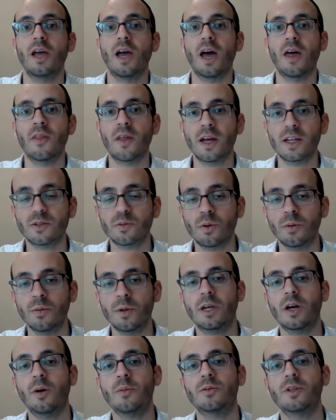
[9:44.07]
and that's when we
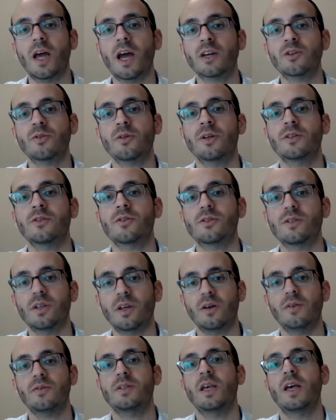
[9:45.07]
come to actualize
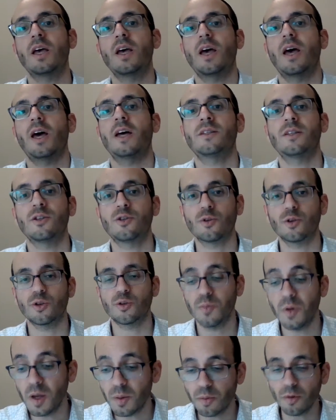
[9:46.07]
ourselves as the Jewish
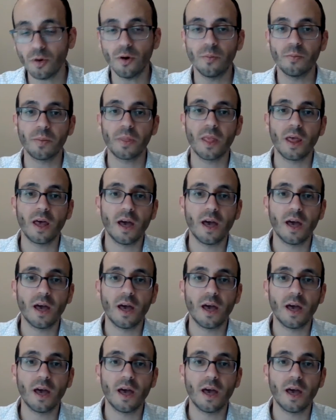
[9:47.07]
people.